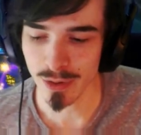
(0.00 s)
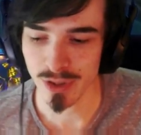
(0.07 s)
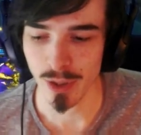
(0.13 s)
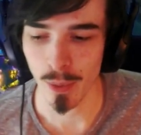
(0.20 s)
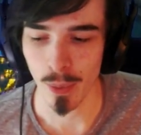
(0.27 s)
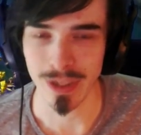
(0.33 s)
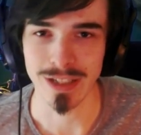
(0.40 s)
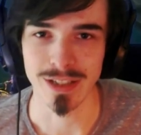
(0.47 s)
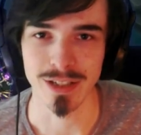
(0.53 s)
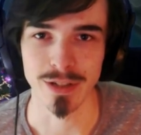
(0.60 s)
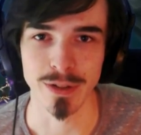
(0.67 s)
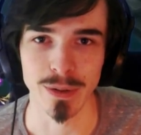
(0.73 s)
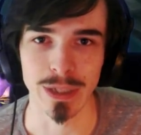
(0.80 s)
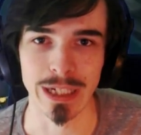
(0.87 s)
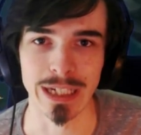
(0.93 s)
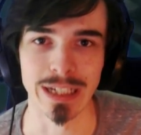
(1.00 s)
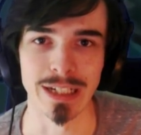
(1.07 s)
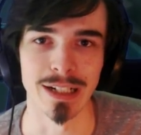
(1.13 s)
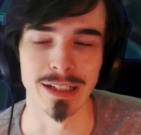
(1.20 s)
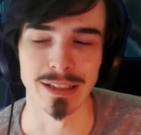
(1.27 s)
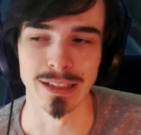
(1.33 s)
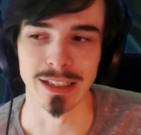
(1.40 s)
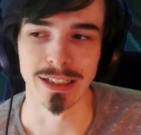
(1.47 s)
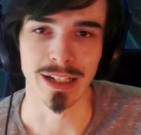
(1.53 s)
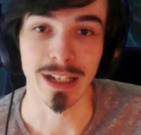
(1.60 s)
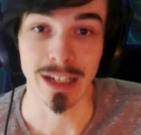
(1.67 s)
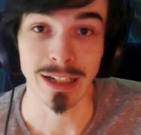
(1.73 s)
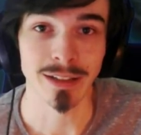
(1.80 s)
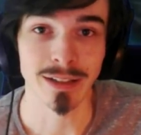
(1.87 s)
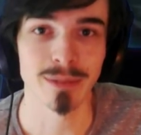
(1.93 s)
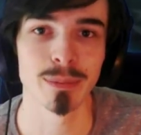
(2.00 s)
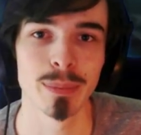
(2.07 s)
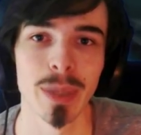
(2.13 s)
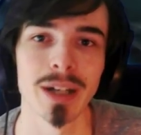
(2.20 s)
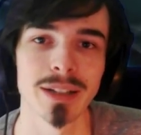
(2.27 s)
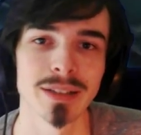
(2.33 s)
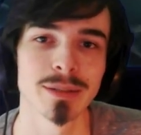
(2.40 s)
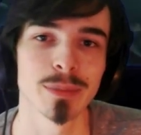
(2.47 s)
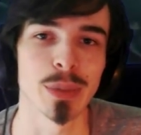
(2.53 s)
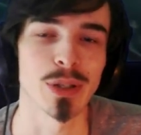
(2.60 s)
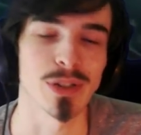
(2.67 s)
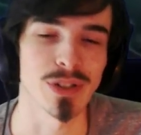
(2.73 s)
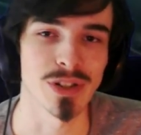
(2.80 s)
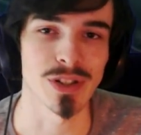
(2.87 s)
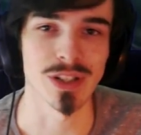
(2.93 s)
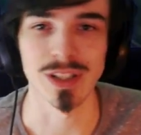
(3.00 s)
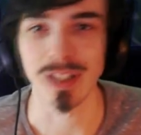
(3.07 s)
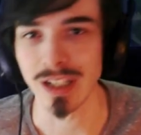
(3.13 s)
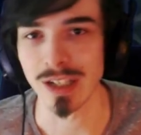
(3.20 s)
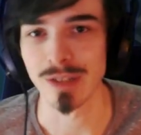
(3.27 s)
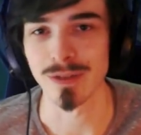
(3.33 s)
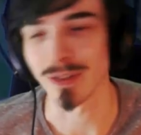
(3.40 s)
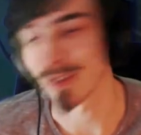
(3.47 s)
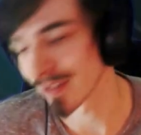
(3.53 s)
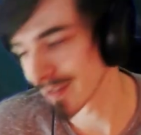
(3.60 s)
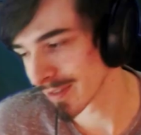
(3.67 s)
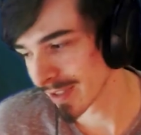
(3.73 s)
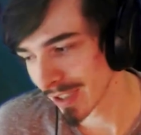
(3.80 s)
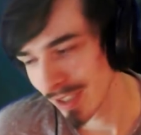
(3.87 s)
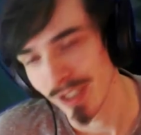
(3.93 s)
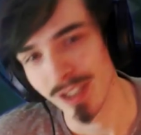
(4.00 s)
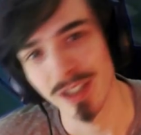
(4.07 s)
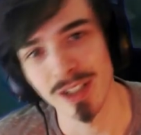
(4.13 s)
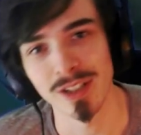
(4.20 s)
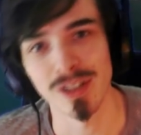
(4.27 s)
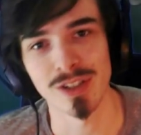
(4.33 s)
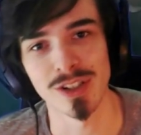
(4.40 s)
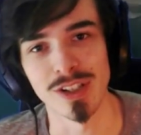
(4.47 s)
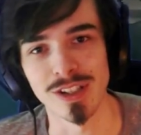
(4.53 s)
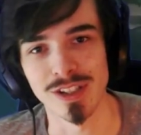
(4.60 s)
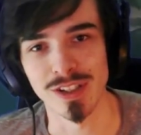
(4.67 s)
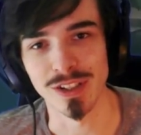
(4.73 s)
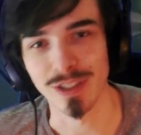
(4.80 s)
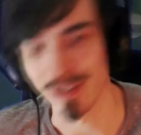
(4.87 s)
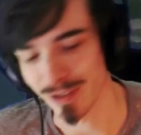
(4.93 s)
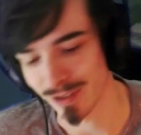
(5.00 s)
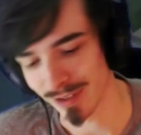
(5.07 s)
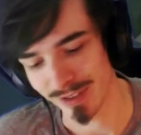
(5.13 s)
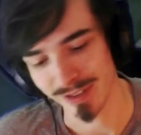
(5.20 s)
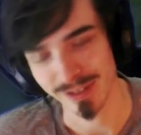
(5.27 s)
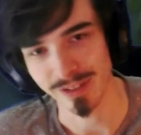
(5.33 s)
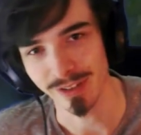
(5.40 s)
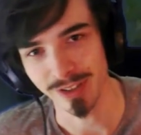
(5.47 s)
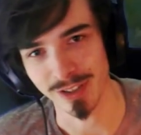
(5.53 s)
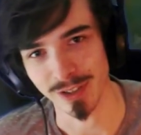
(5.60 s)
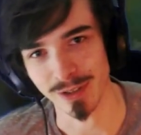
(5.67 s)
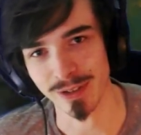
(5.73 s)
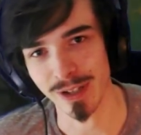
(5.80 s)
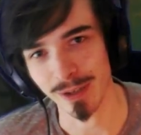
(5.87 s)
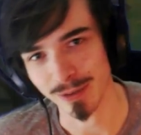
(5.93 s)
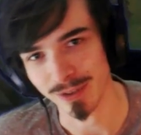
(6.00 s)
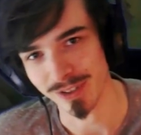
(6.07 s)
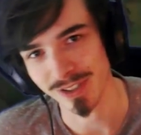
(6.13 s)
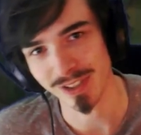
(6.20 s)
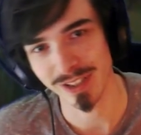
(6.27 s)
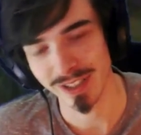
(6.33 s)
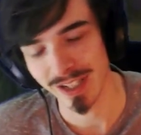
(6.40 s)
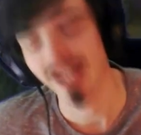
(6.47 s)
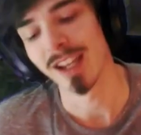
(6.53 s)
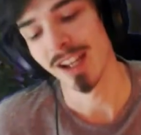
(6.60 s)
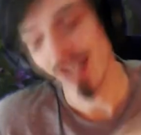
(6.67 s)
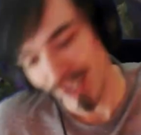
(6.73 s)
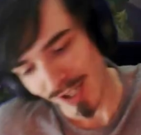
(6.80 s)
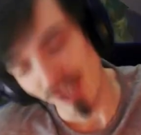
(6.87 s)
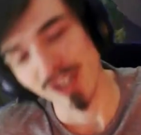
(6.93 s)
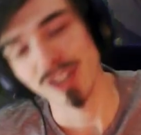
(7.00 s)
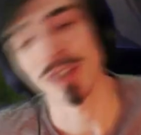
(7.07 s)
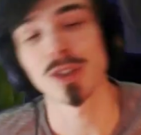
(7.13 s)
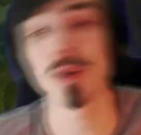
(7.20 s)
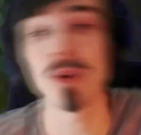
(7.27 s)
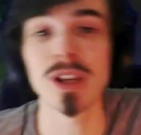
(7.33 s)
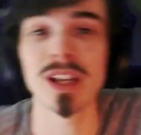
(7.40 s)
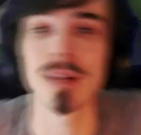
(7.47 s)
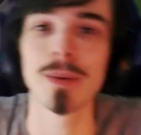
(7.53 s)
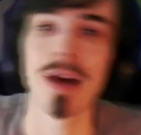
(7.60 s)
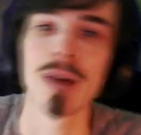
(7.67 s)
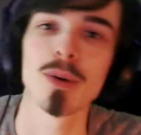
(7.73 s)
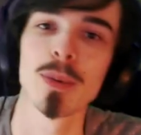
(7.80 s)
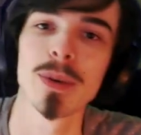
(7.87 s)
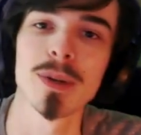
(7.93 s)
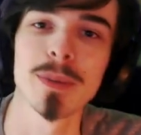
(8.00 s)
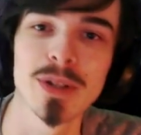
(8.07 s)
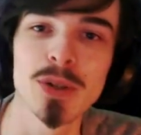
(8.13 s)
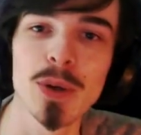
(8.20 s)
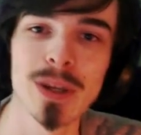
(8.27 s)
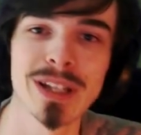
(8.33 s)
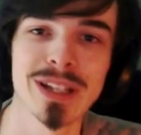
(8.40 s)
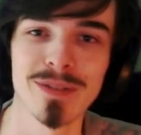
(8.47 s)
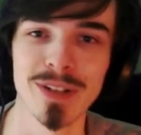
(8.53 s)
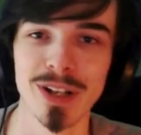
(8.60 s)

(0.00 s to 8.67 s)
wanted to do a like a hidden pun because she's Eve and she's, you know, so that was. So talking about what we're going to be doing in the video